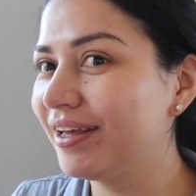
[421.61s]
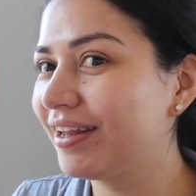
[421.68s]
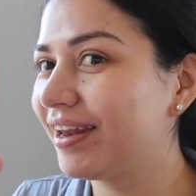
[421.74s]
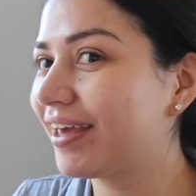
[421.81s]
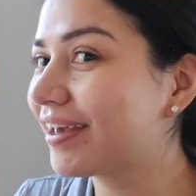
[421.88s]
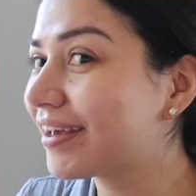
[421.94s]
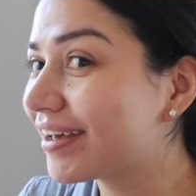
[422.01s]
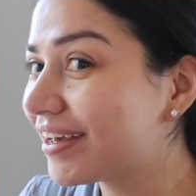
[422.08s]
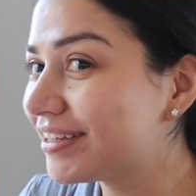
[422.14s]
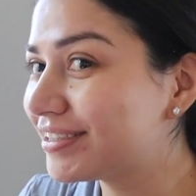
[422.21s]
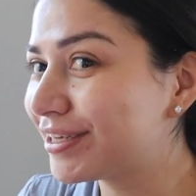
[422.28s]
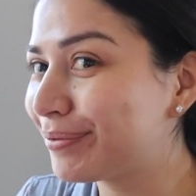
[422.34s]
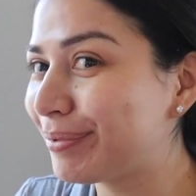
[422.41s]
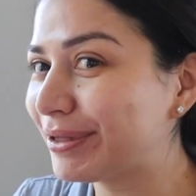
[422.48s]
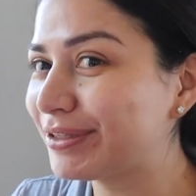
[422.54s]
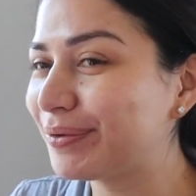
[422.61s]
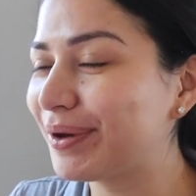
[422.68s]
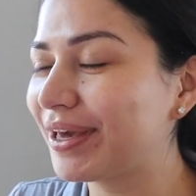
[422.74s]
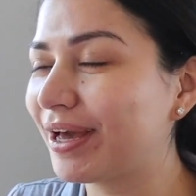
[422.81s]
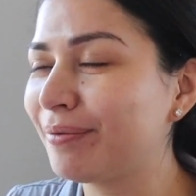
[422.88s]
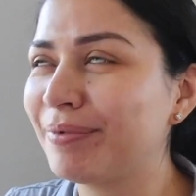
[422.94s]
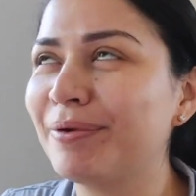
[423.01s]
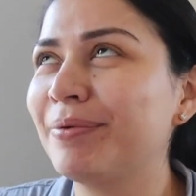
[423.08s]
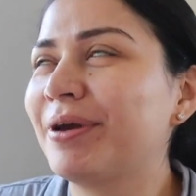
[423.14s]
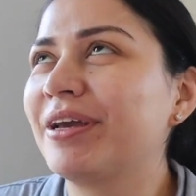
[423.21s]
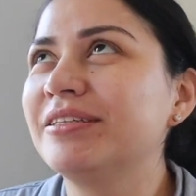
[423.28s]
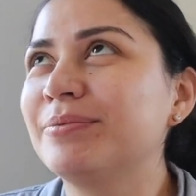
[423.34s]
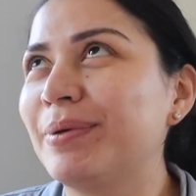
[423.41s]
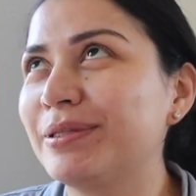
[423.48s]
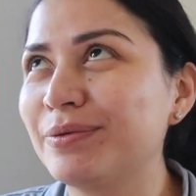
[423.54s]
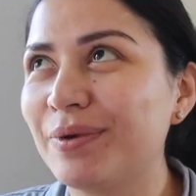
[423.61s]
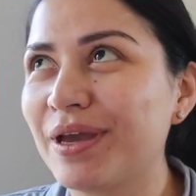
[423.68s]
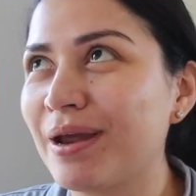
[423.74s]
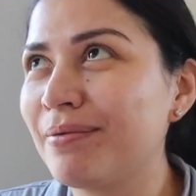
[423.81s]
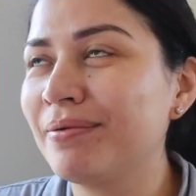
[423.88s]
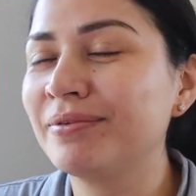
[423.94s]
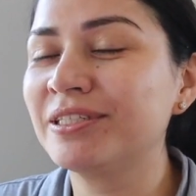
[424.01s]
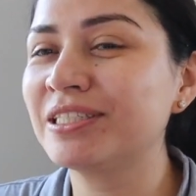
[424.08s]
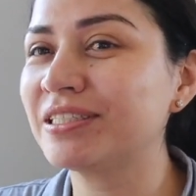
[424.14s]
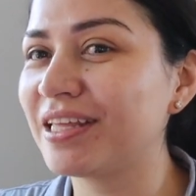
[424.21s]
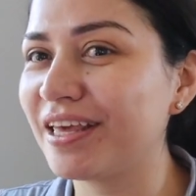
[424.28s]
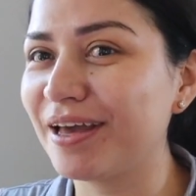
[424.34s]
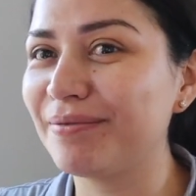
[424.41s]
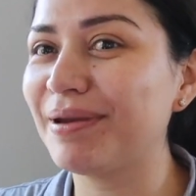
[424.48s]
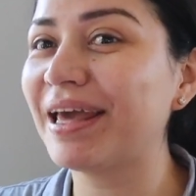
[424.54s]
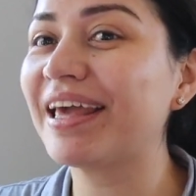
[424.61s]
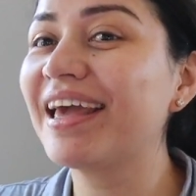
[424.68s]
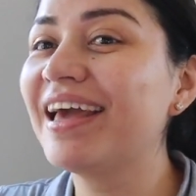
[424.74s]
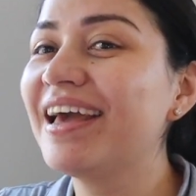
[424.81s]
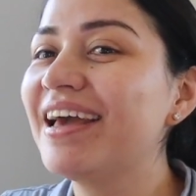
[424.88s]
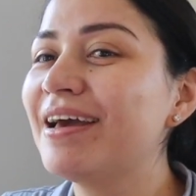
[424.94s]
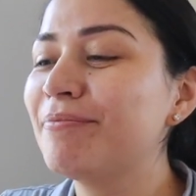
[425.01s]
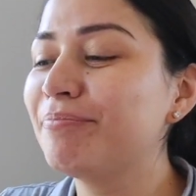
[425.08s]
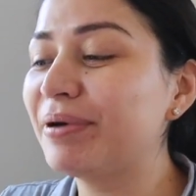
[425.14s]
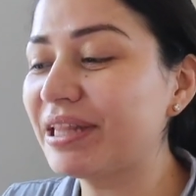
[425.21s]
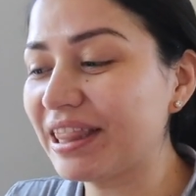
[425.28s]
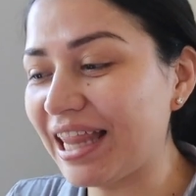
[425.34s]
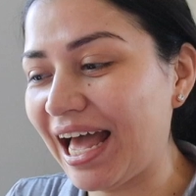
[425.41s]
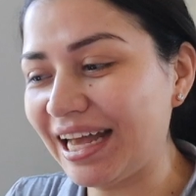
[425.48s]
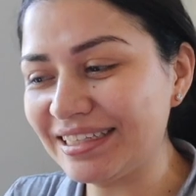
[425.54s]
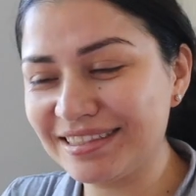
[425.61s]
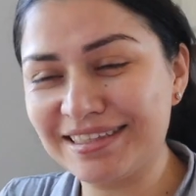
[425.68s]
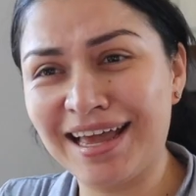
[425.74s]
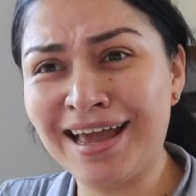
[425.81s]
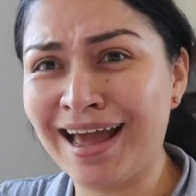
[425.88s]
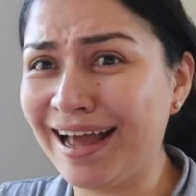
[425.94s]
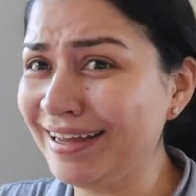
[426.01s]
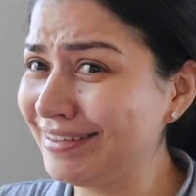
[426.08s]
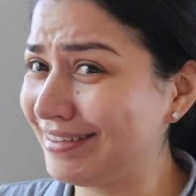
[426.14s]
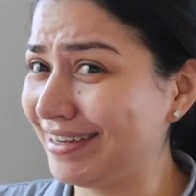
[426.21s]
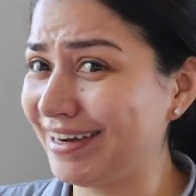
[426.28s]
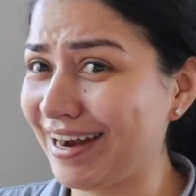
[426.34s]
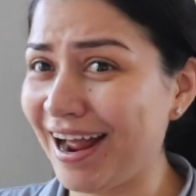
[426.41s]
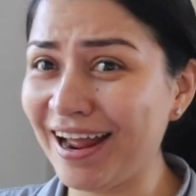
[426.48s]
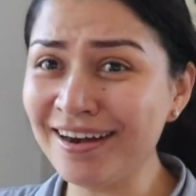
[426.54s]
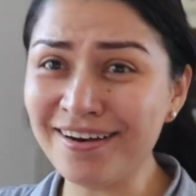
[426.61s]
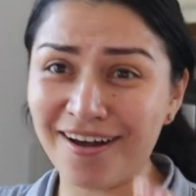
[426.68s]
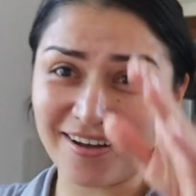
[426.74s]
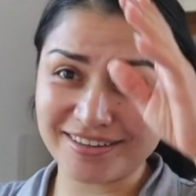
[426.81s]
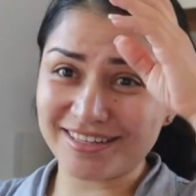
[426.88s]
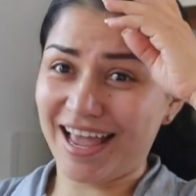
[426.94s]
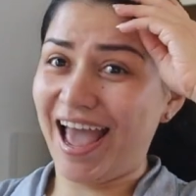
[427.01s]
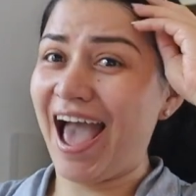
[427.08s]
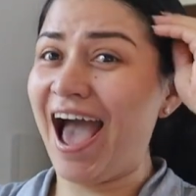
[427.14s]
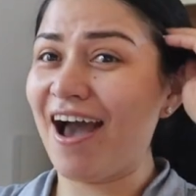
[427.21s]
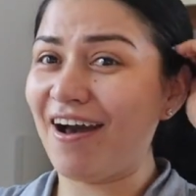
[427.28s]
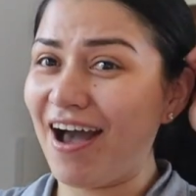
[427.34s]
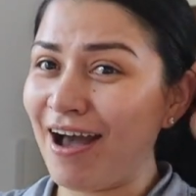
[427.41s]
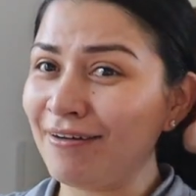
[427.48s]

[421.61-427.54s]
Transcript: Like, is he about to wake up? Oh my God, he's about to wake up. Let me just stay up. Like, but last night I didn't. I knocked out.